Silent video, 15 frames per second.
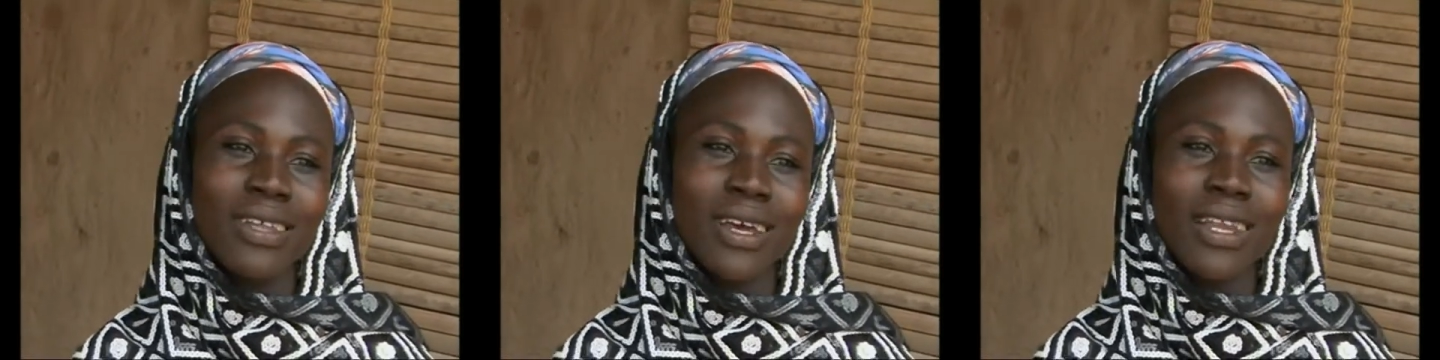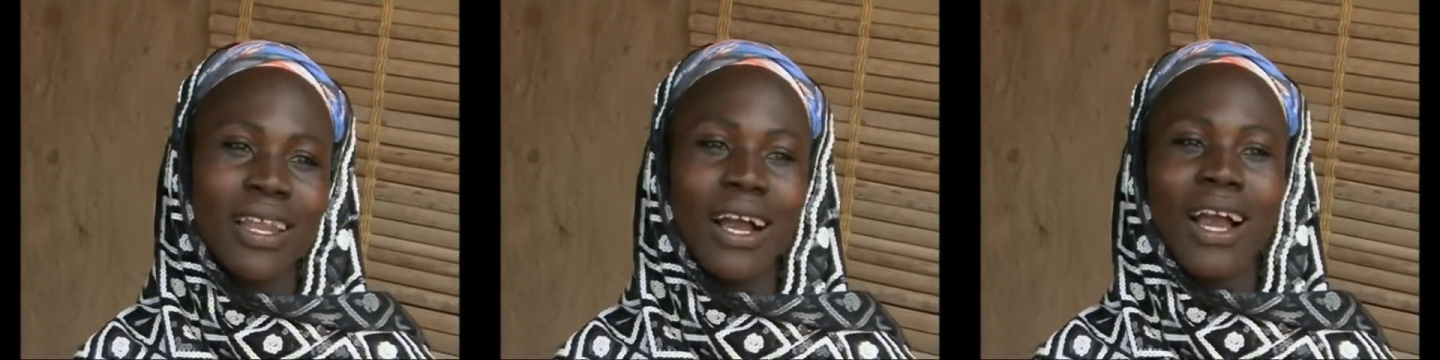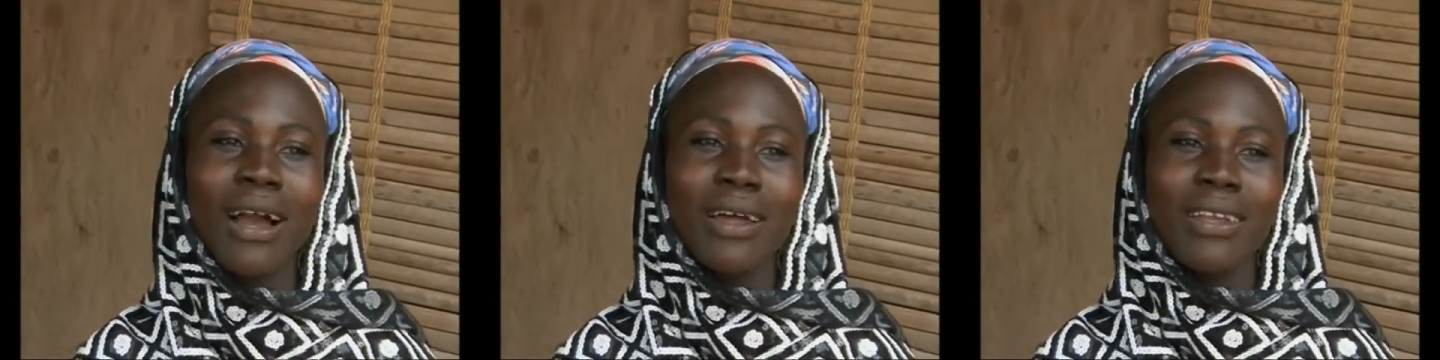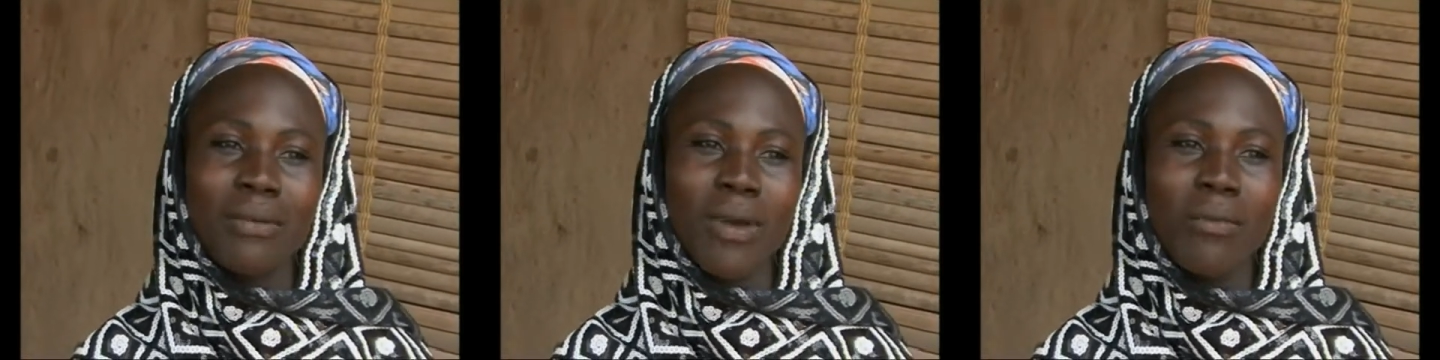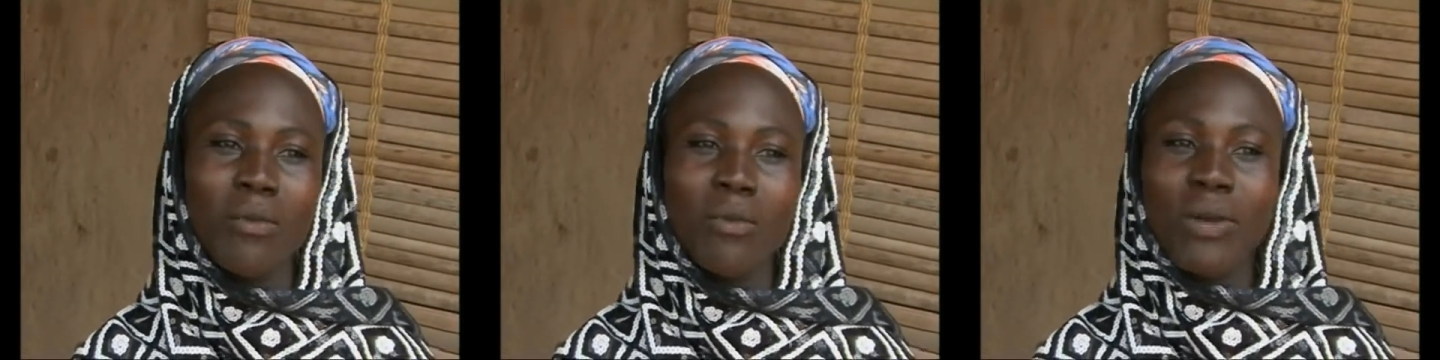and then
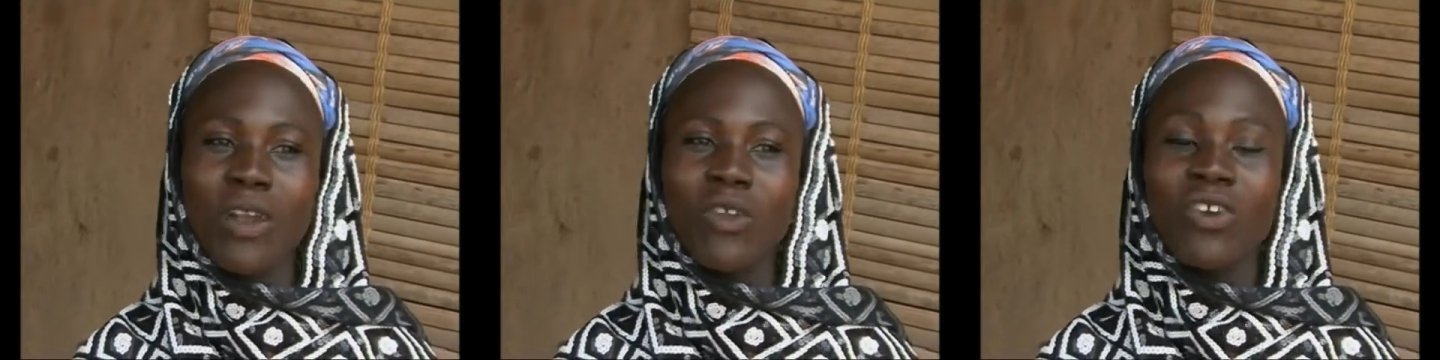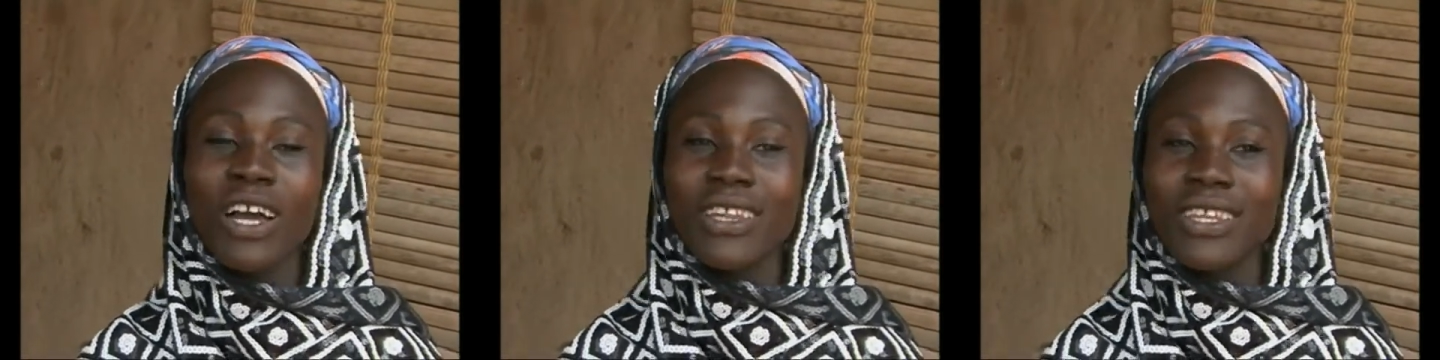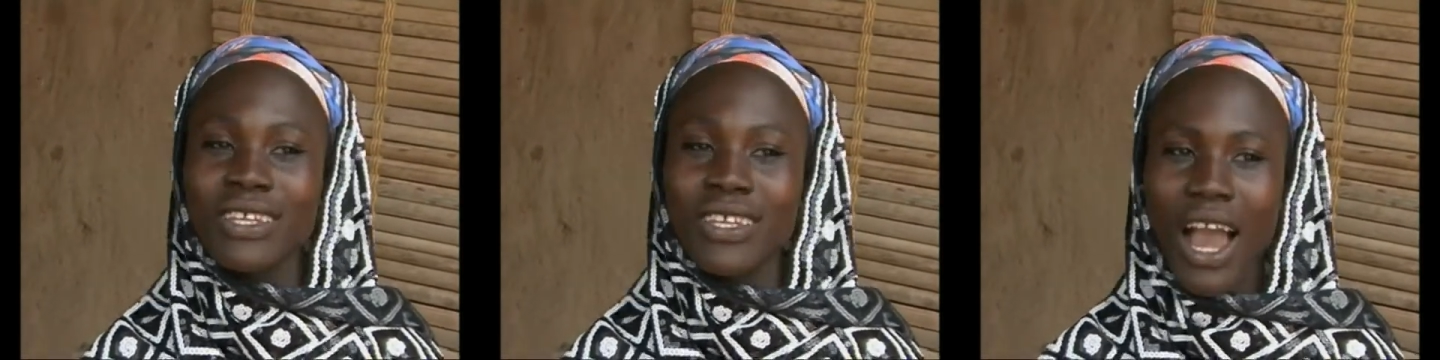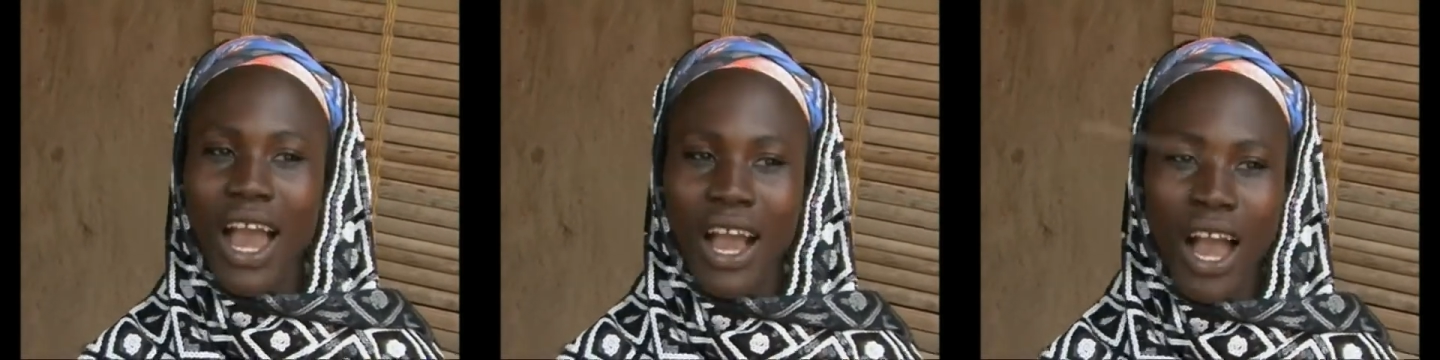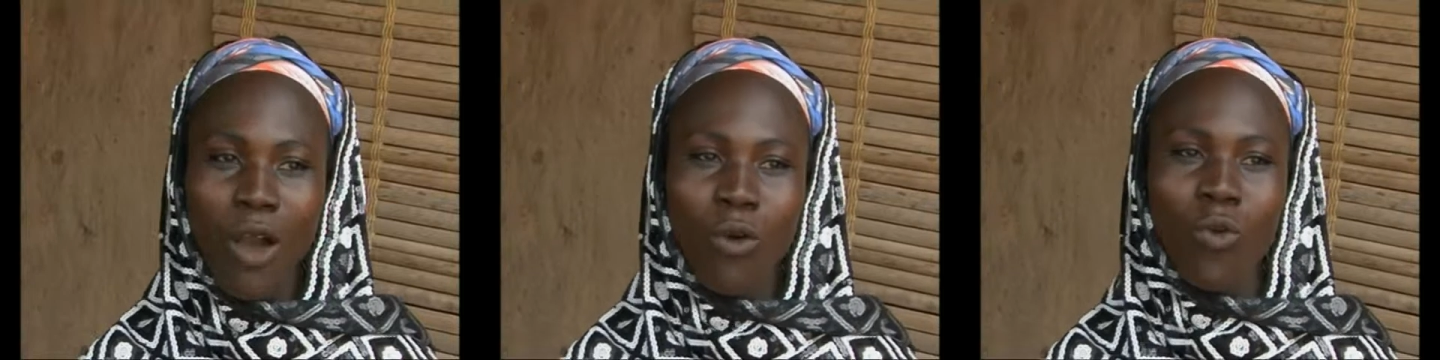he started
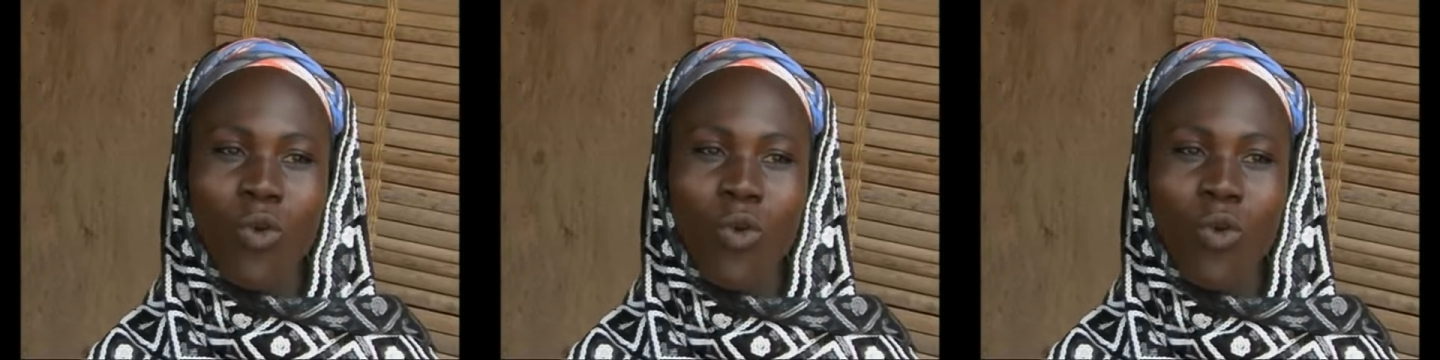crying.